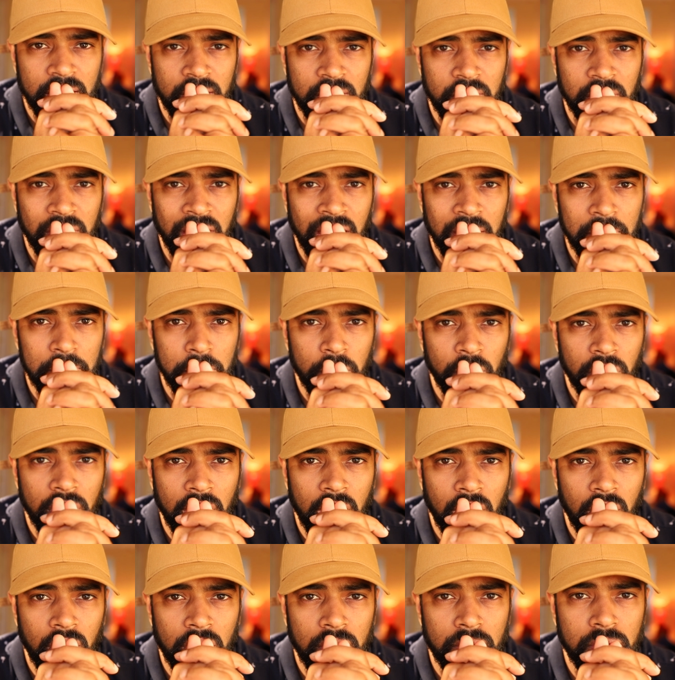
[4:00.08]
you can put
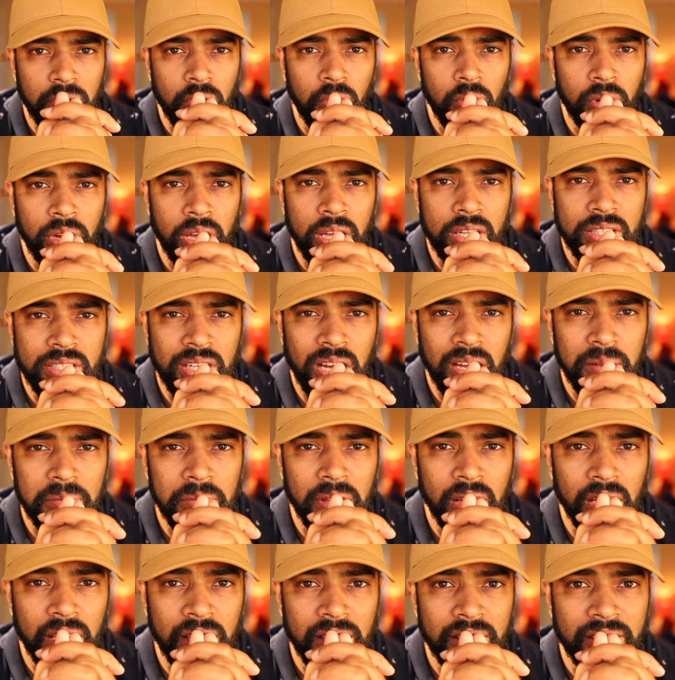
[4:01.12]
that on a 4K
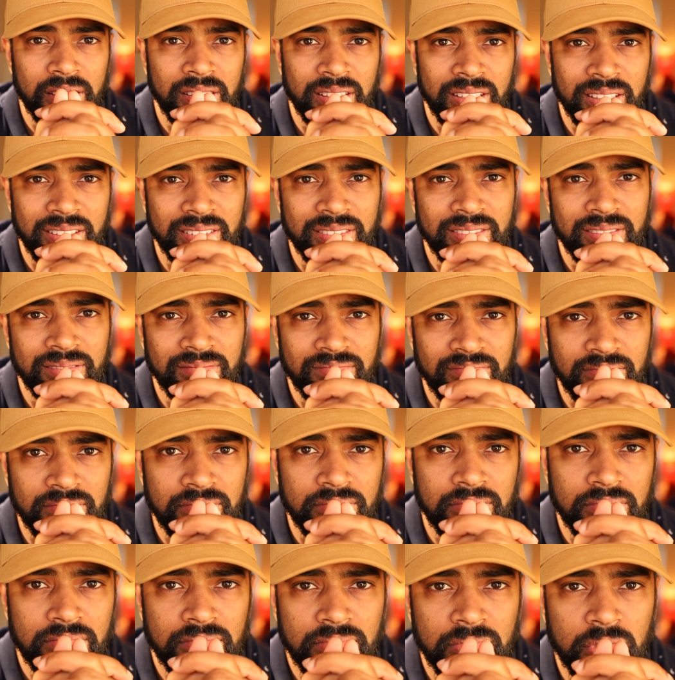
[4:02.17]
timeline and
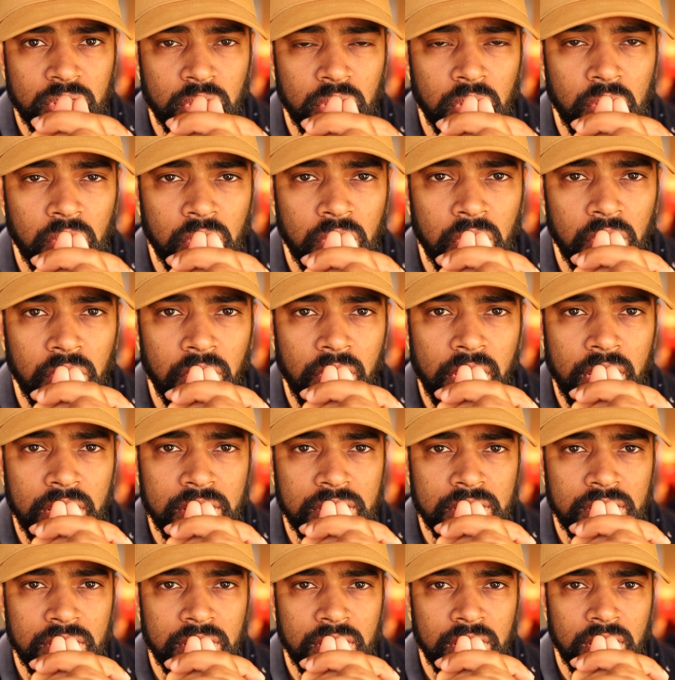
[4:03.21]
it should look
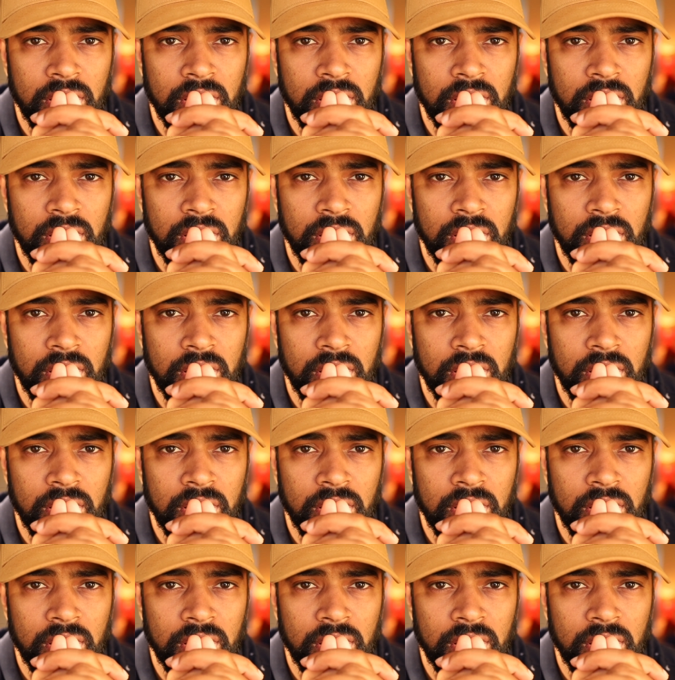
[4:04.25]
alright.